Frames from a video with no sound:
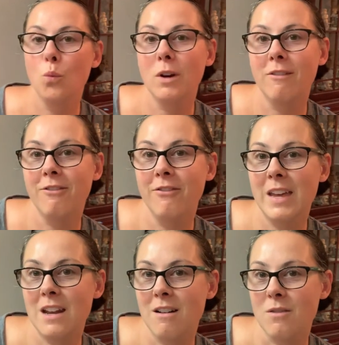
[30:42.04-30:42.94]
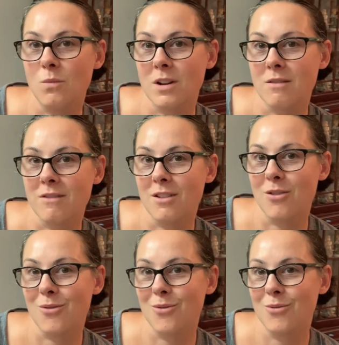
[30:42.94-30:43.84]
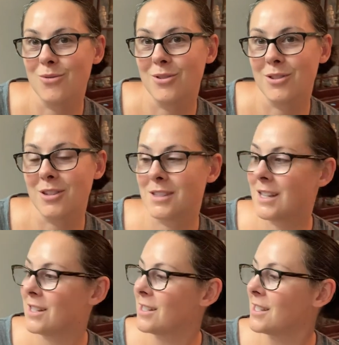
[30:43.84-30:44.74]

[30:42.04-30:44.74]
will fit on one of those, because it